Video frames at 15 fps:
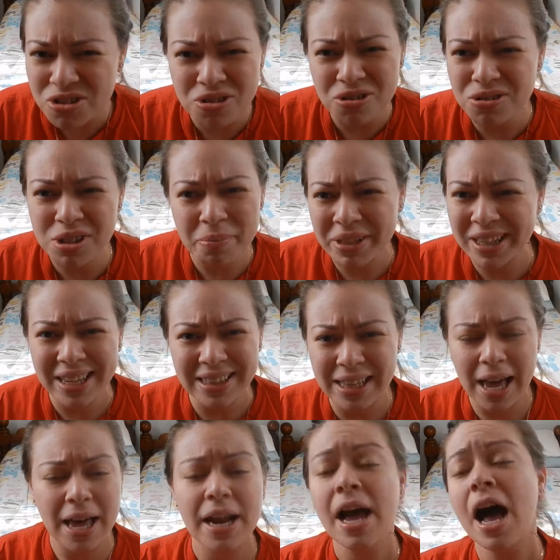or something like
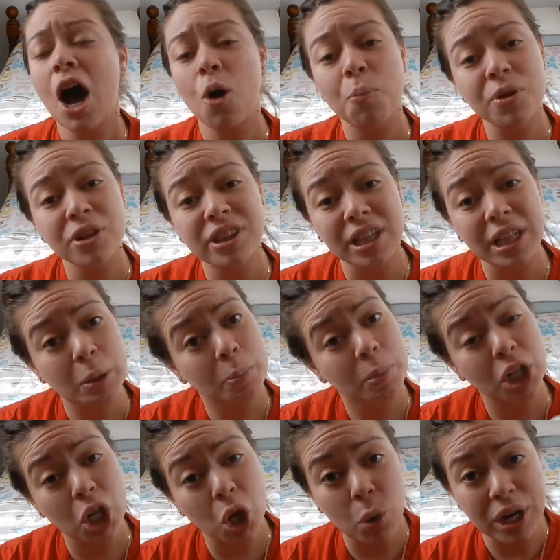that. I'll put the link
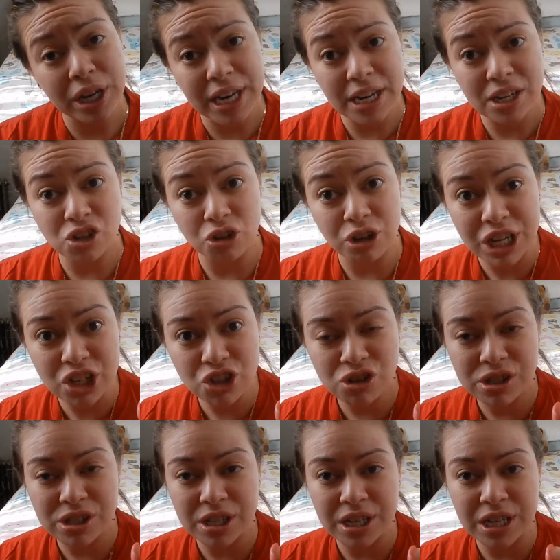below in case you're
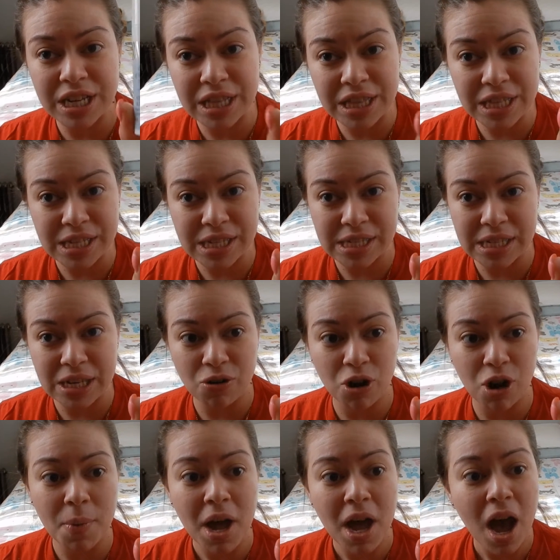interested in this
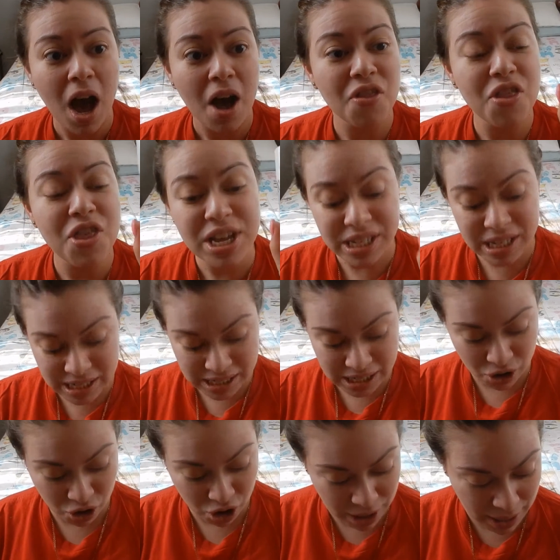serum. This
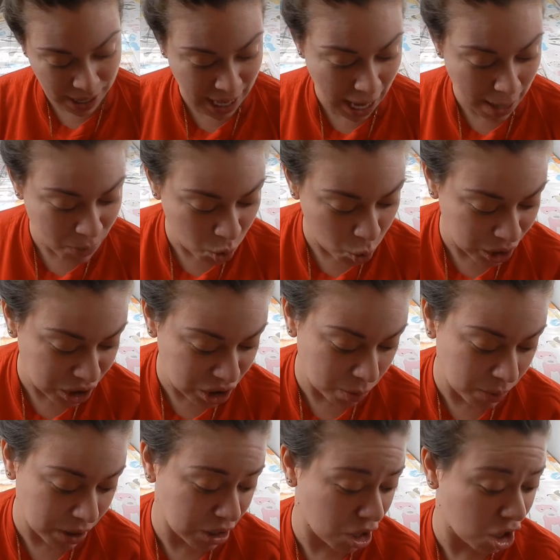serum, and I'm going
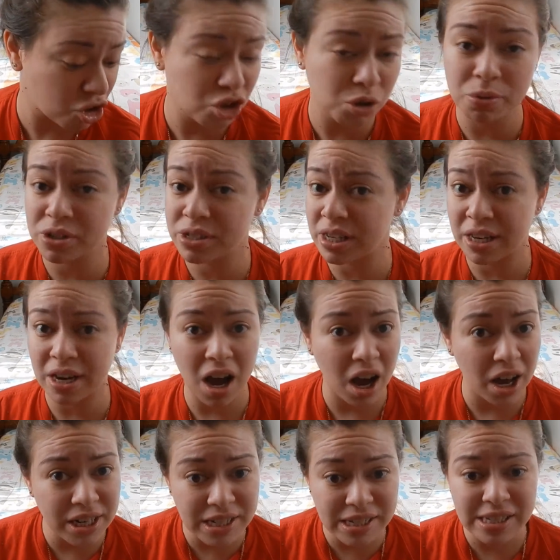to be 100%
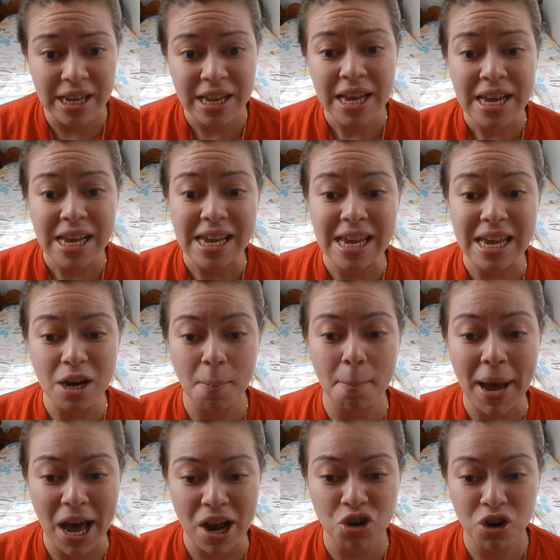honest, in a
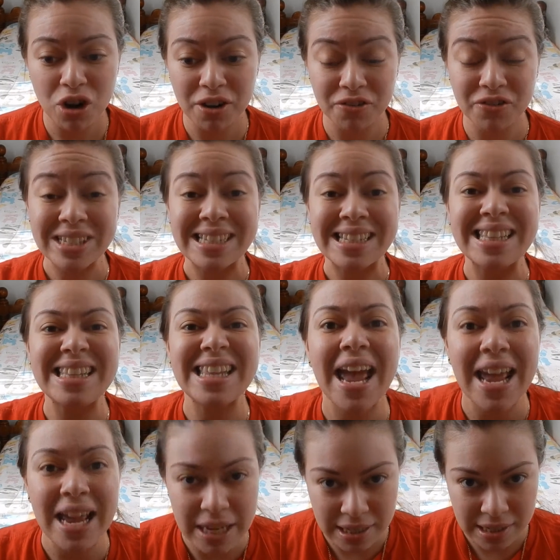matter of
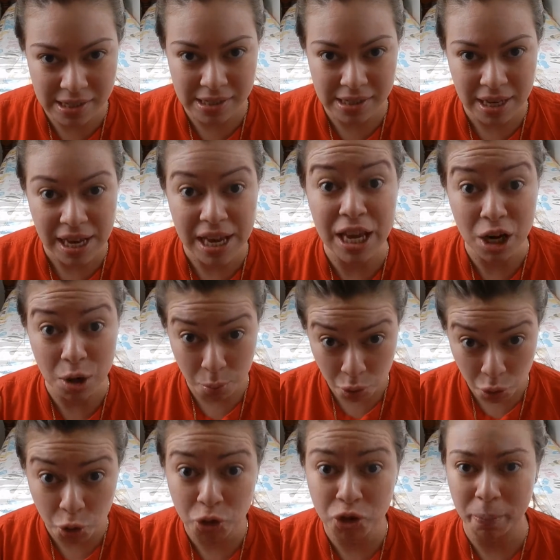days, it
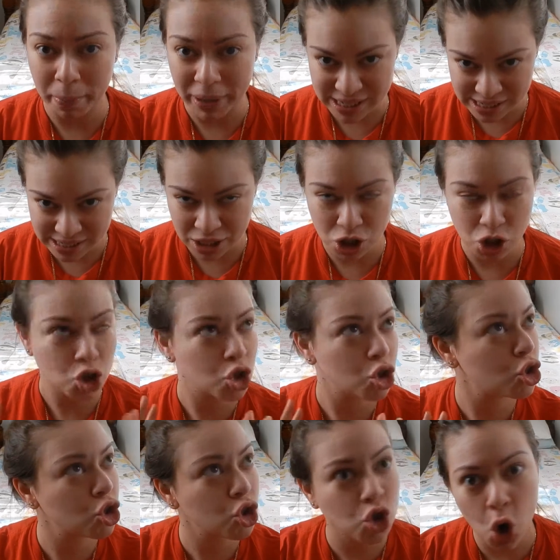improved my skin
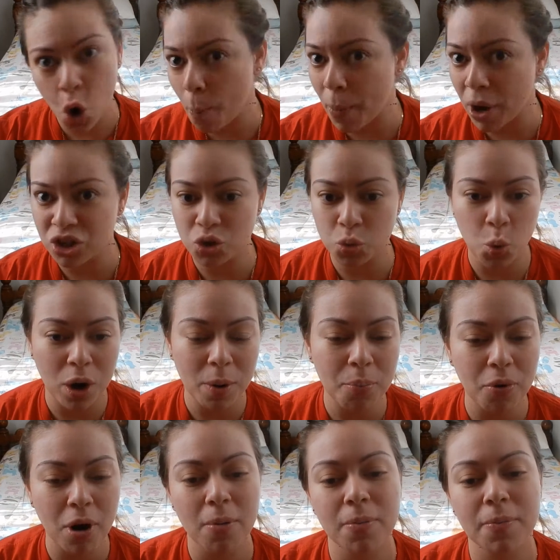so much. One
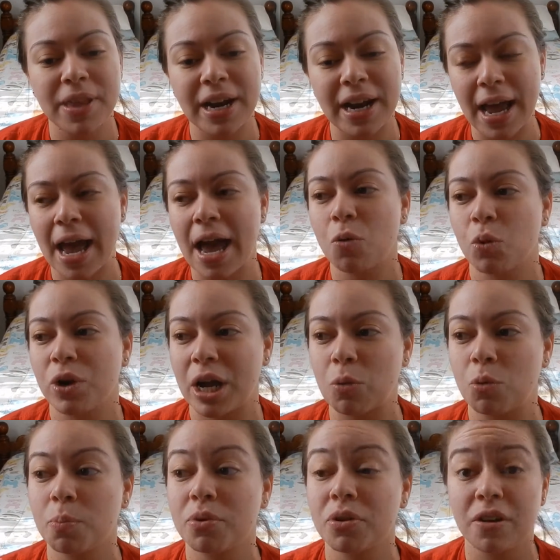problem that I had when I
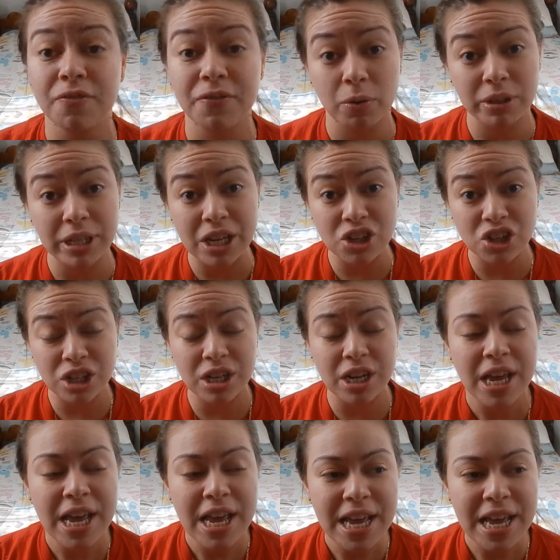would put on foundation